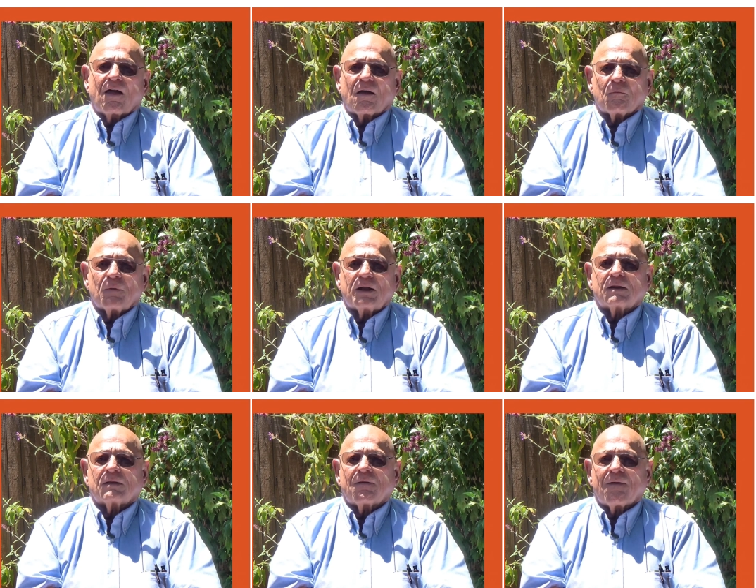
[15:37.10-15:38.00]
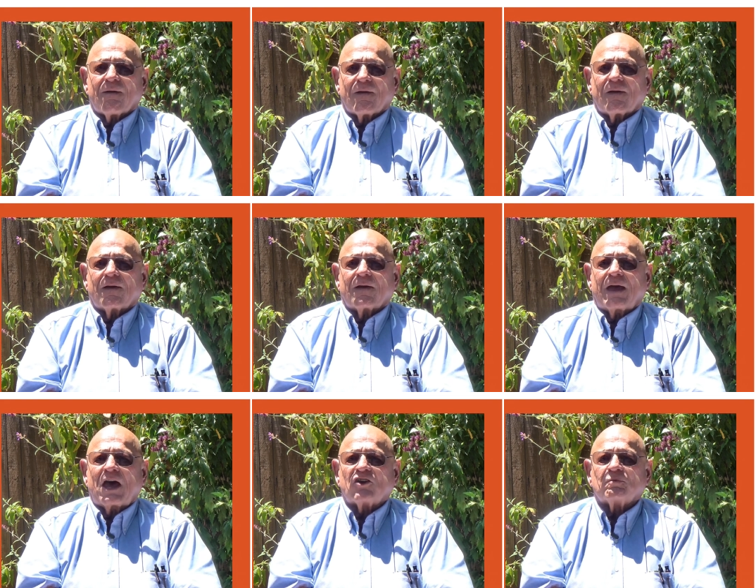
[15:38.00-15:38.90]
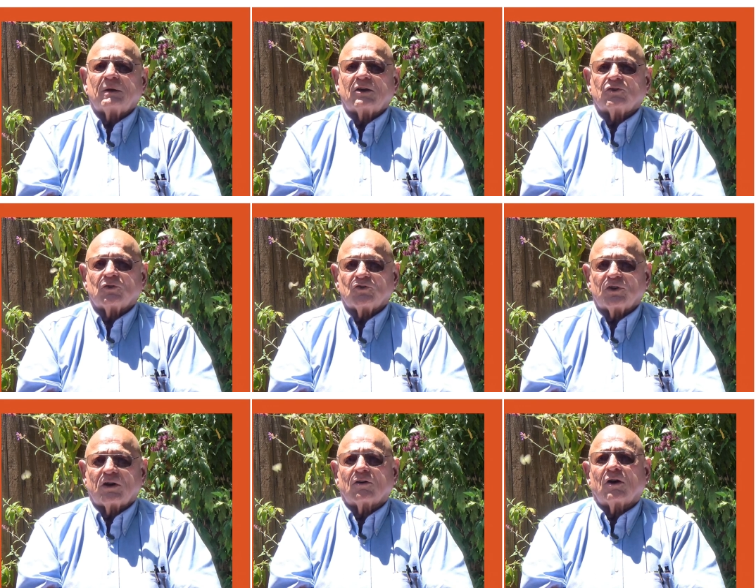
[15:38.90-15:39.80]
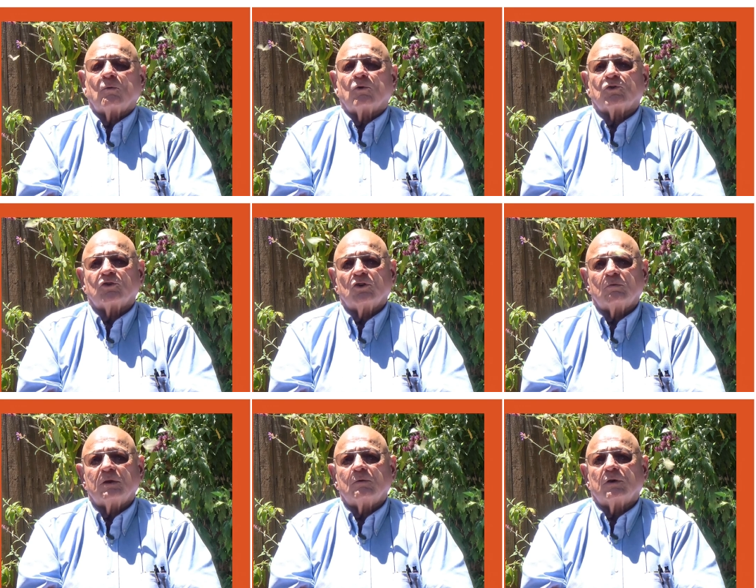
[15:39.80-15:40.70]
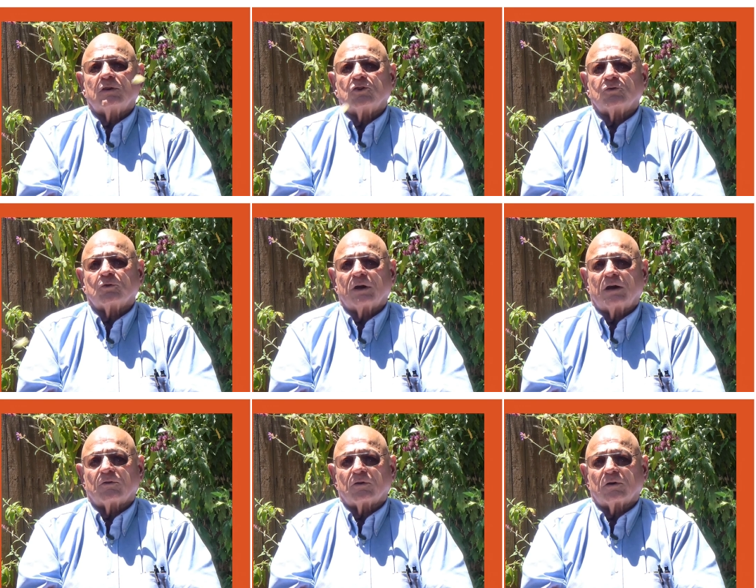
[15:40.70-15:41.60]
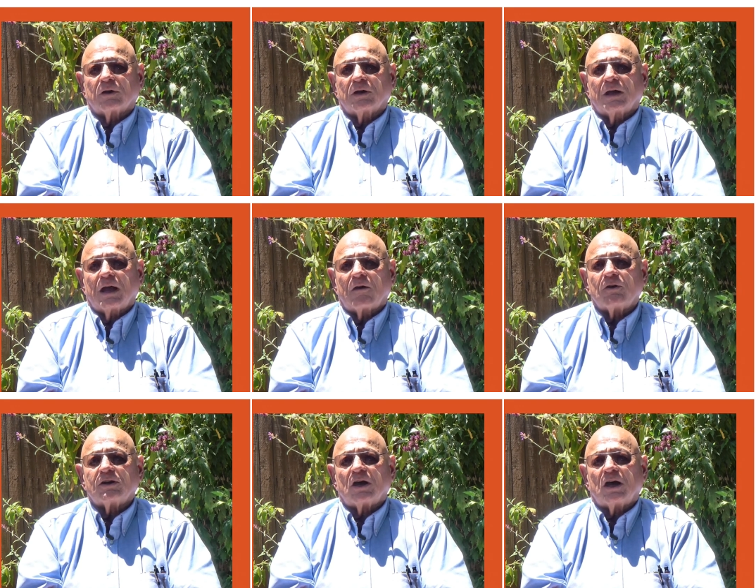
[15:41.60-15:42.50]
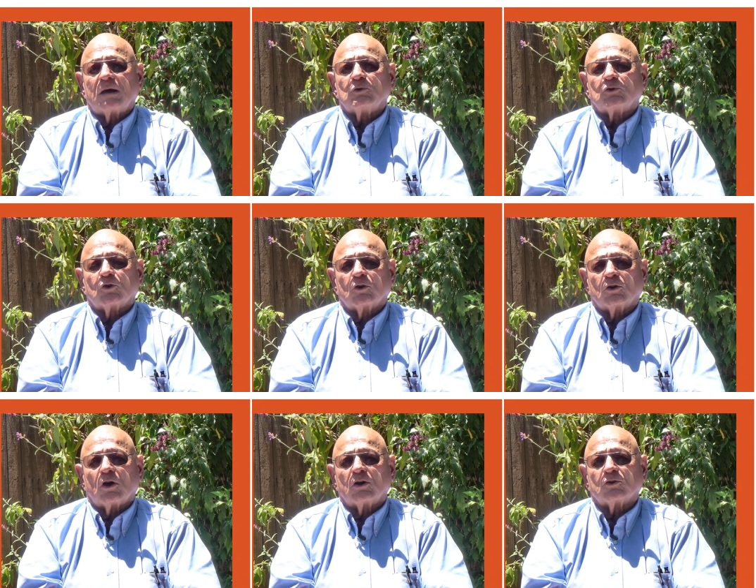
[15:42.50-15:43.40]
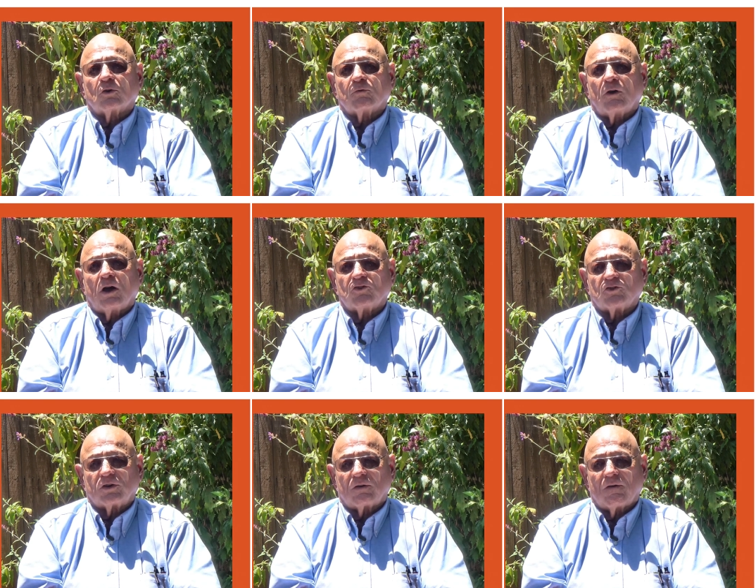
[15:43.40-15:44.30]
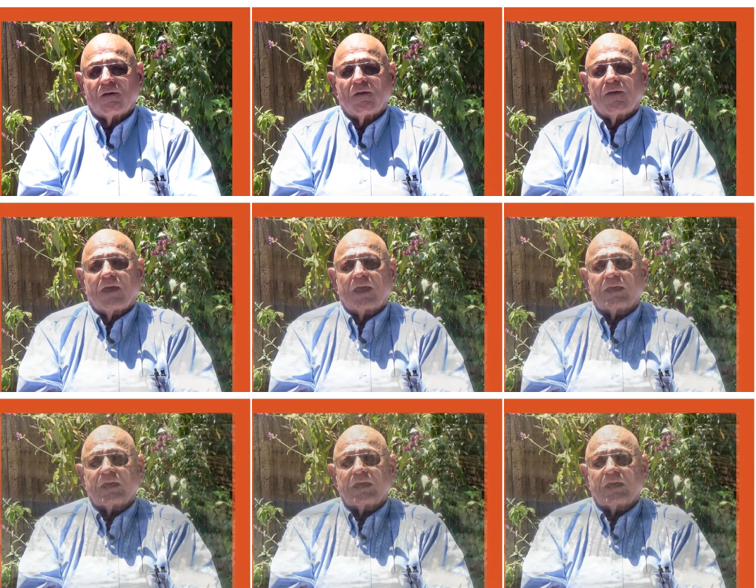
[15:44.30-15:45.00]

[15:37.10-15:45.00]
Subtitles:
But aspects of Serra will still be with us forever. Every time you turn on your faucet and get